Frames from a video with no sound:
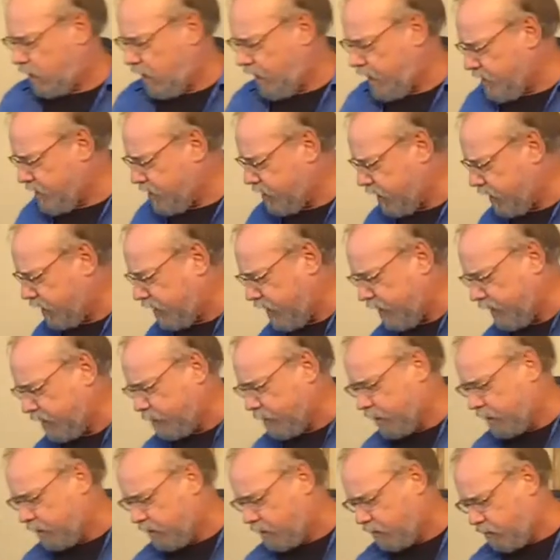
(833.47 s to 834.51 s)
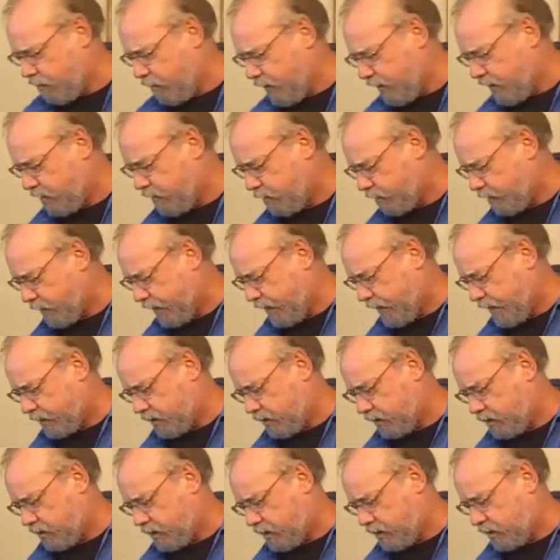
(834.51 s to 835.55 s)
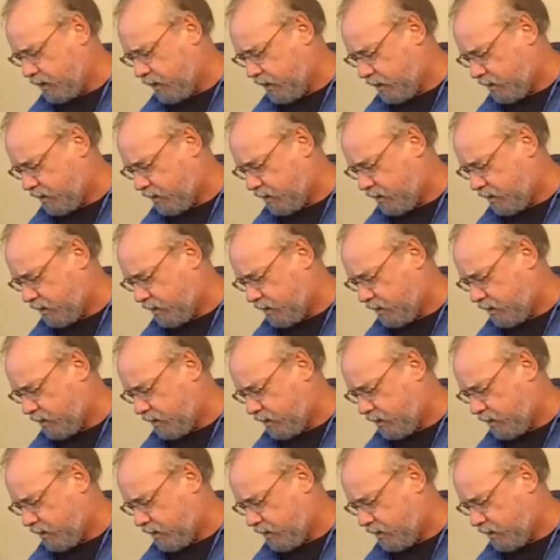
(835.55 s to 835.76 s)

I think I'm going to go buy the plaque that just